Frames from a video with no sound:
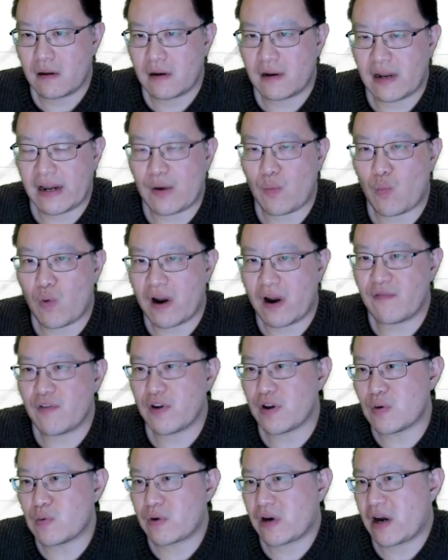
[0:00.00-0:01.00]
Like whatever
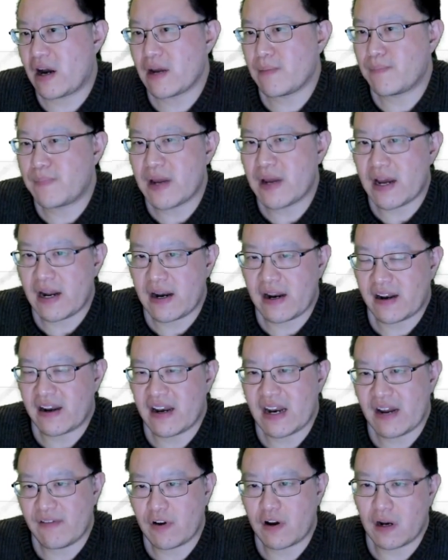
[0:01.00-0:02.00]
you type in is
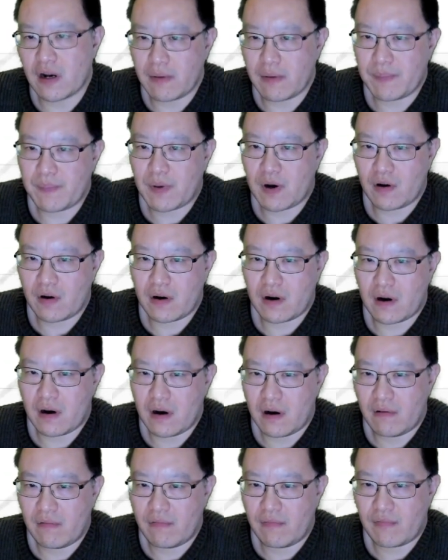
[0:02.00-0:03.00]
never going to be part
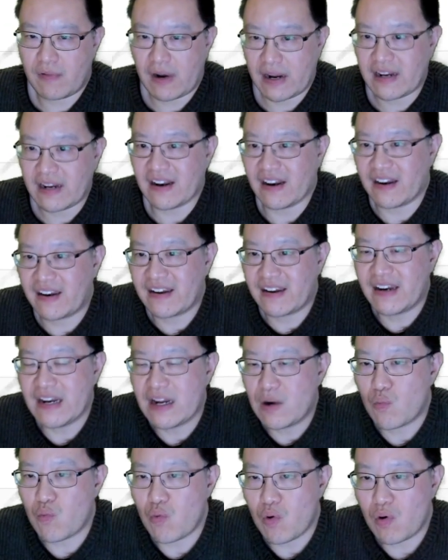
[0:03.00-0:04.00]
of like the
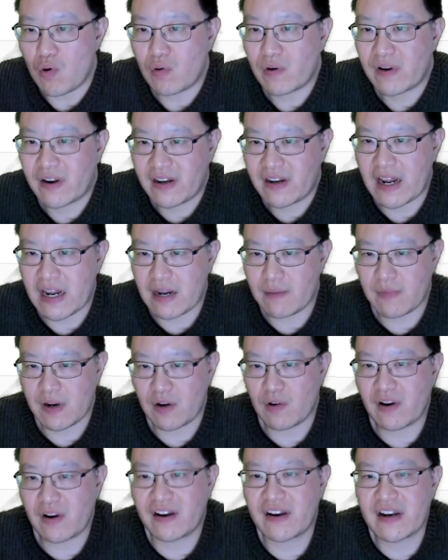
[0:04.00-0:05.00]
SQL statement
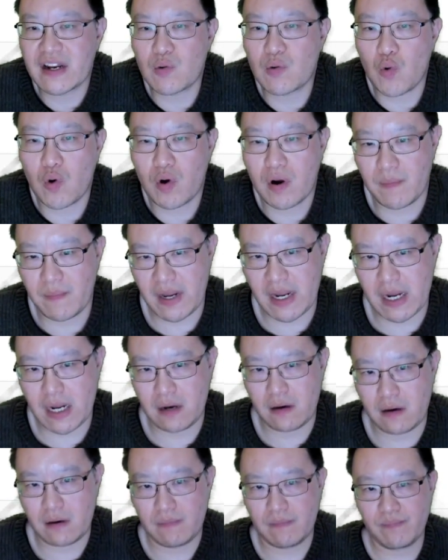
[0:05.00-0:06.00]
or the SQL
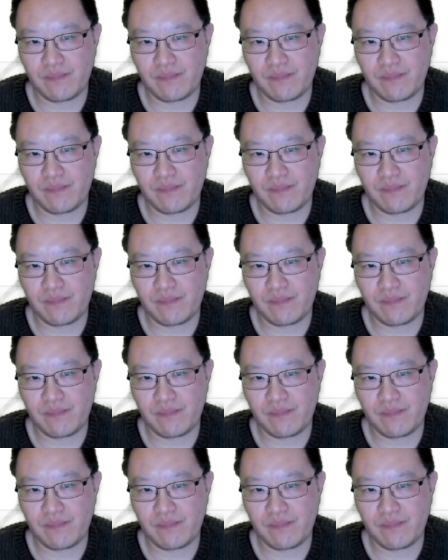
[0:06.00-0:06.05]
command.